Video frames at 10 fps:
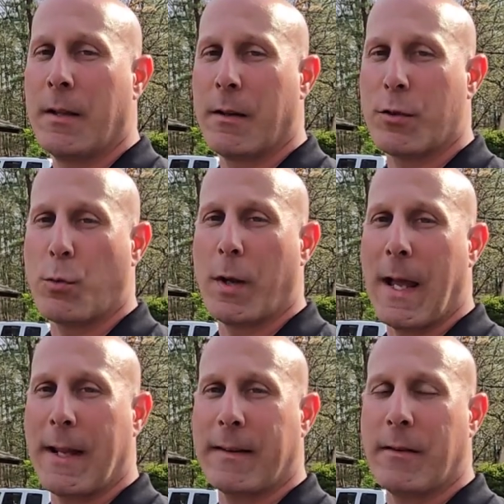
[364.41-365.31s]
There's one
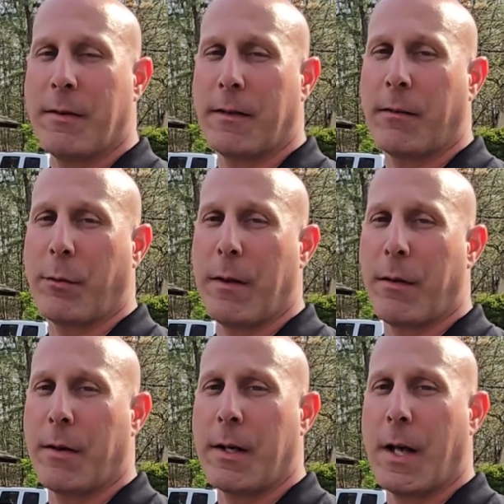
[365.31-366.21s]
active at
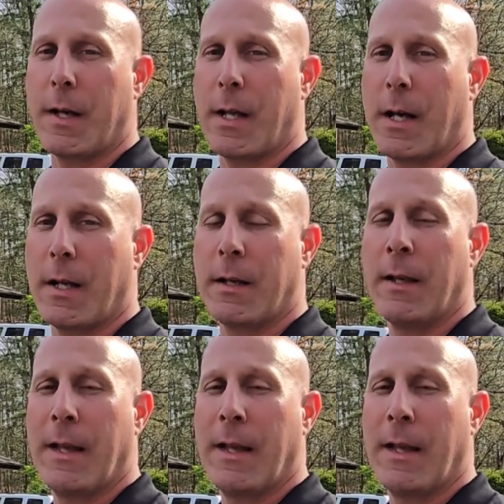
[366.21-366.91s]
339.9,